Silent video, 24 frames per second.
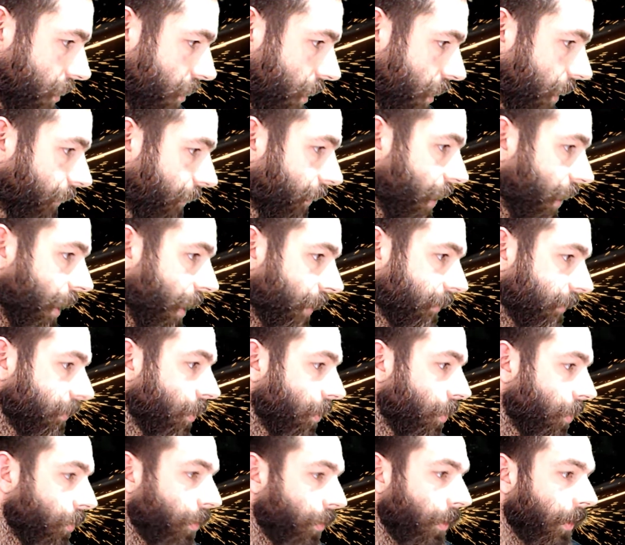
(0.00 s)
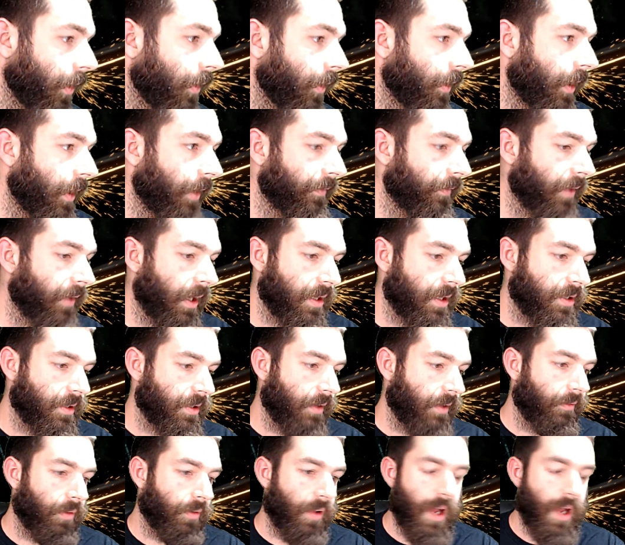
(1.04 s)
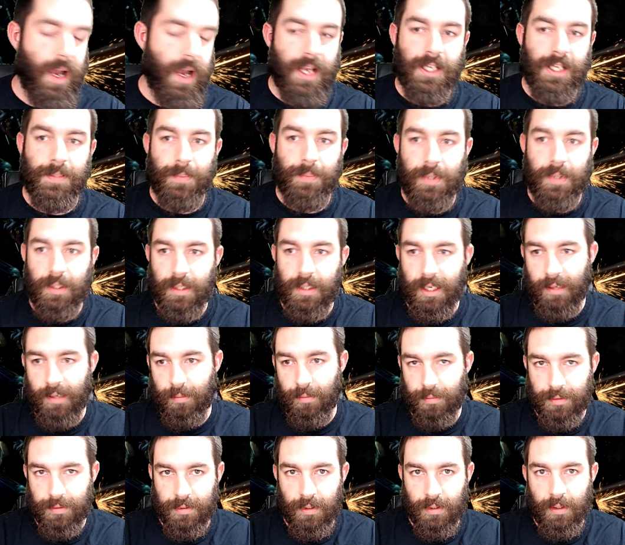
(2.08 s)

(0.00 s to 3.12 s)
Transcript: I've got don't work. I've got several high-speed cables.